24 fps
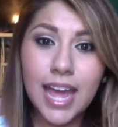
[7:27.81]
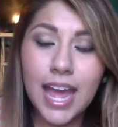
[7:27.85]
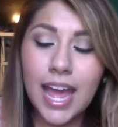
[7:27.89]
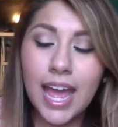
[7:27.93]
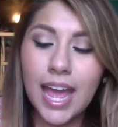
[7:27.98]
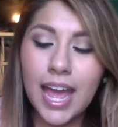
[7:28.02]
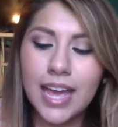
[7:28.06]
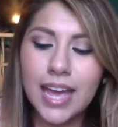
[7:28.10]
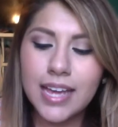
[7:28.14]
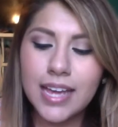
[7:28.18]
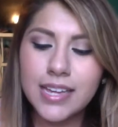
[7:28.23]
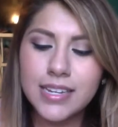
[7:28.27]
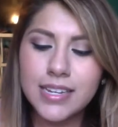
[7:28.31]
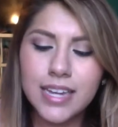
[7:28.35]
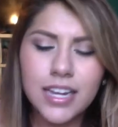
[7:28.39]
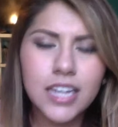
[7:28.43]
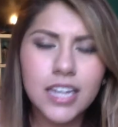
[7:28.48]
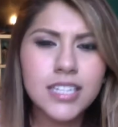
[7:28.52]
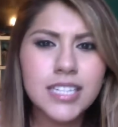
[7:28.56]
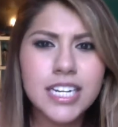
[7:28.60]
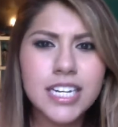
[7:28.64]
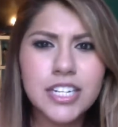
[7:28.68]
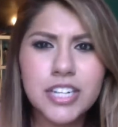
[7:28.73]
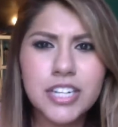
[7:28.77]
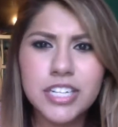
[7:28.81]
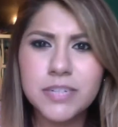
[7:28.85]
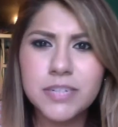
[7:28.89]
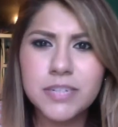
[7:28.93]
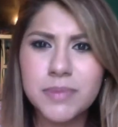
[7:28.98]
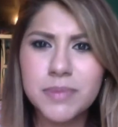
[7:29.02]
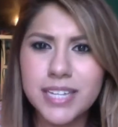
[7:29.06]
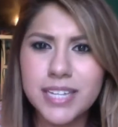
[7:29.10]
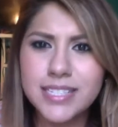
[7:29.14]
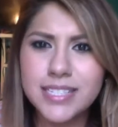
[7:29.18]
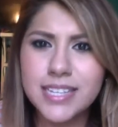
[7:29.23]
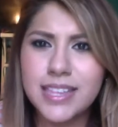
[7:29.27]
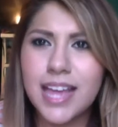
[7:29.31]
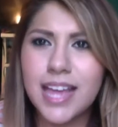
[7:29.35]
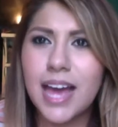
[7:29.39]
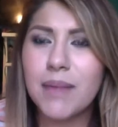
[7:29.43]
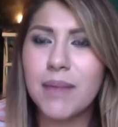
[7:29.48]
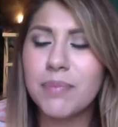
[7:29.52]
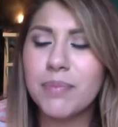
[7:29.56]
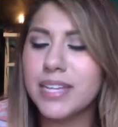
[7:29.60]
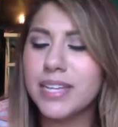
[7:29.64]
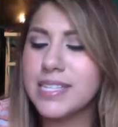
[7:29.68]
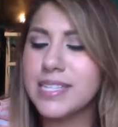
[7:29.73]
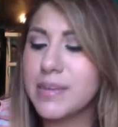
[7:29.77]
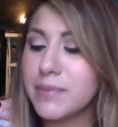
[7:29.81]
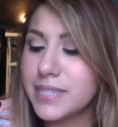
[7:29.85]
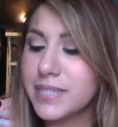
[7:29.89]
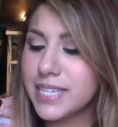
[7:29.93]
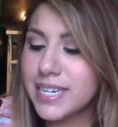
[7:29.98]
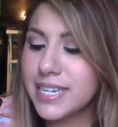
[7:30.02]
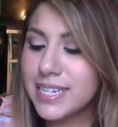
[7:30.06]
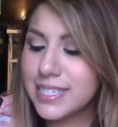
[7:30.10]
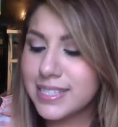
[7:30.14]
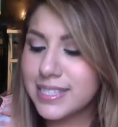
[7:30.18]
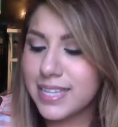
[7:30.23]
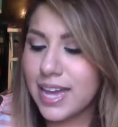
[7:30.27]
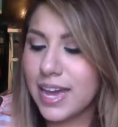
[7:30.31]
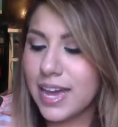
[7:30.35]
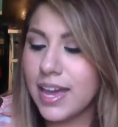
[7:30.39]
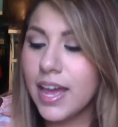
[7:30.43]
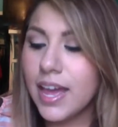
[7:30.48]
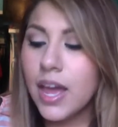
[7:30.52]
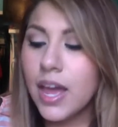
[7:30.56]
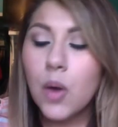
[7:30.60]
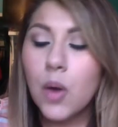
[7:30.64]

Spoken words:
And I got sidetracked because of that, because I was going to say,